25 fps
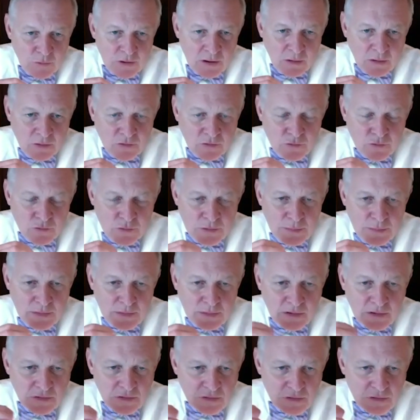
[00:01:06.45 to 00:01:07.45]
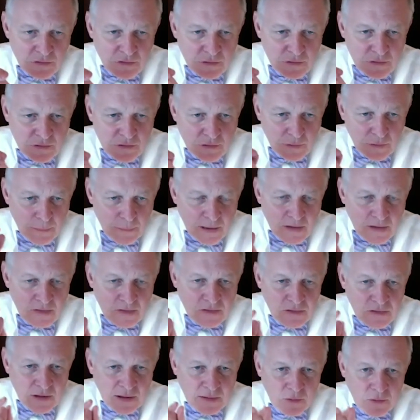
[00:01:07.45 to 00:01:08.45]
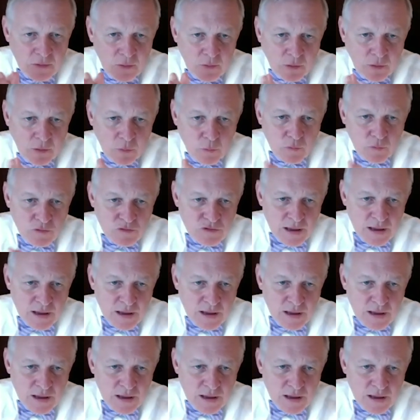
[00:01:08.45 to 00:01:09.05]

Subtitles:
our treatment decisions are based on knowing which